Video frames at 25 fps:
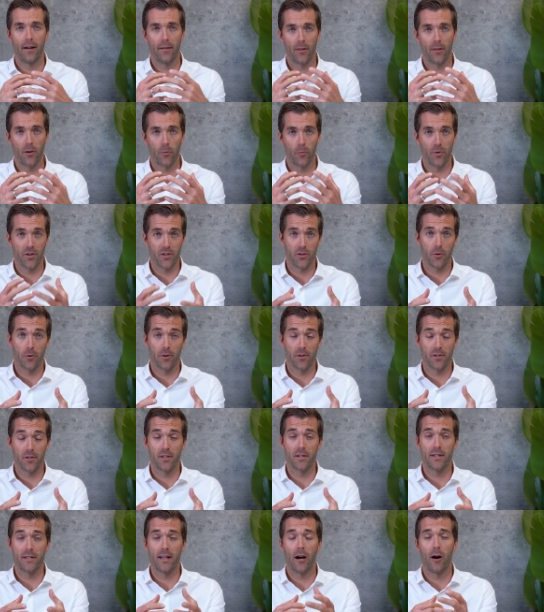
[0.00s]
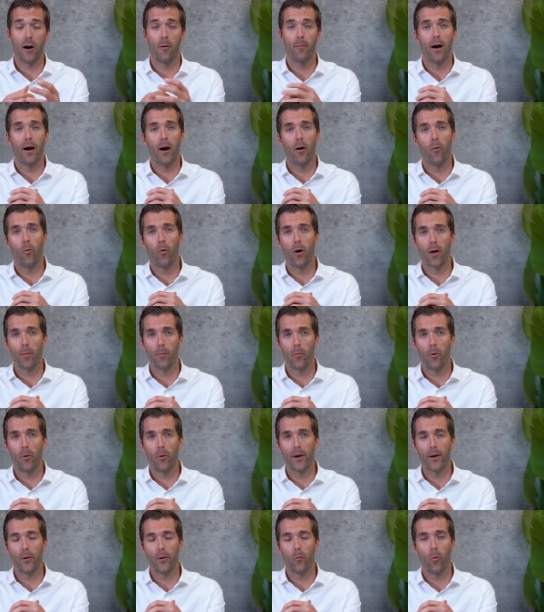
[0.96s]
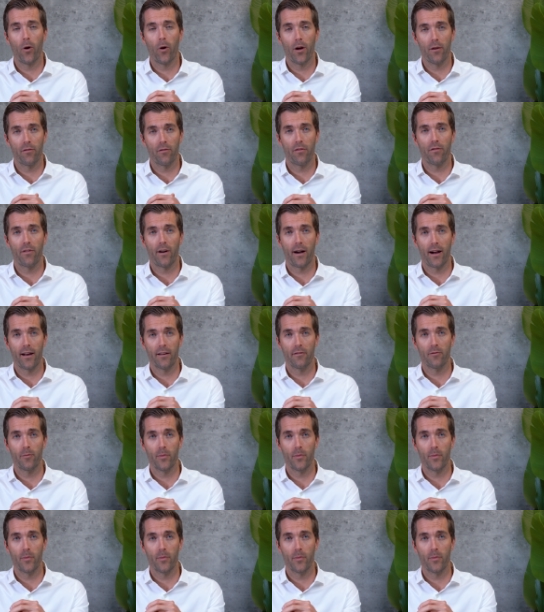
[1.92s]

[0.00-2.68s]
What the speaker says: The resource is now about 1.15